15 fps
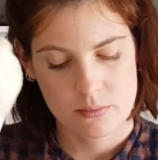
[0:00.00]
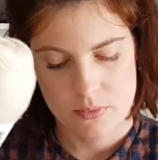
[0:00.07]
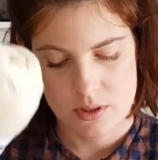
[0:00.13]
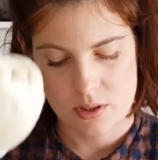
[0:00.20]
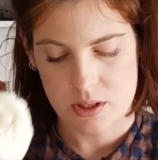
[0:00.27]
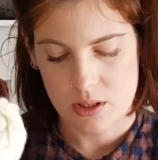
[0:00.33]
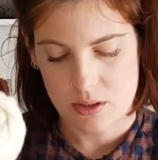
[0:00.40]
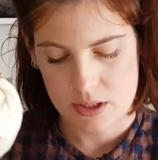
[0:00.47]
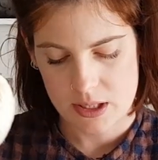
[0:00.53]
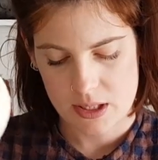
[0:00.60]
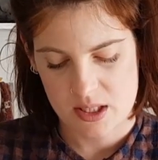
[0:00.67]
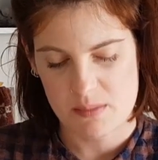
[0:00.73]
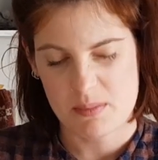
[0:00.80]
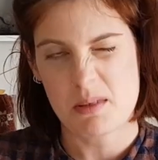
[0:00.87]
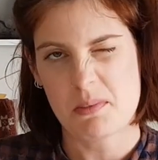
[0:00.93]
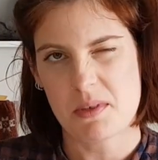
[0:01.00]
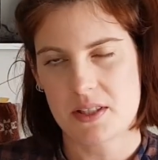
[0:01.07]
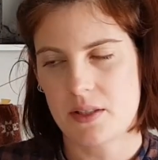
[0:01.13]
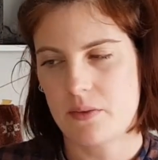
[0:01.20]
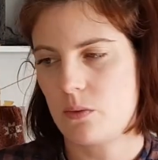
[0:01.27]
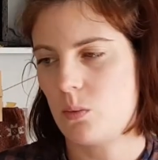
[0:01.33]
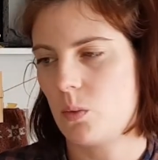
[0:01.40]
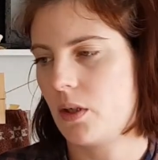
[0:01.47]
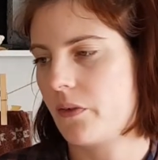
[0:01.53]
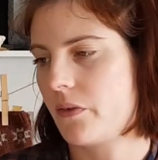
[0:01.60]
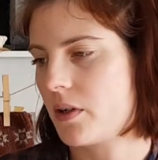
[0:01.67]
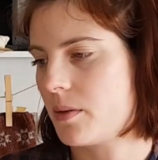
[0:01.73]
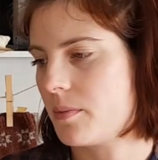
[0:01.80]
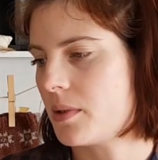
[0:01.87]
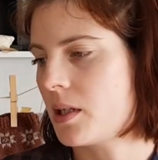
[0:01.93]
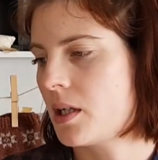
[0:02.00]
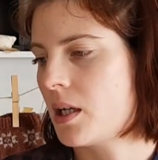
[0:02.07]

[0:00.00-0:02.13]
It looks like there's a bit missing from one of them.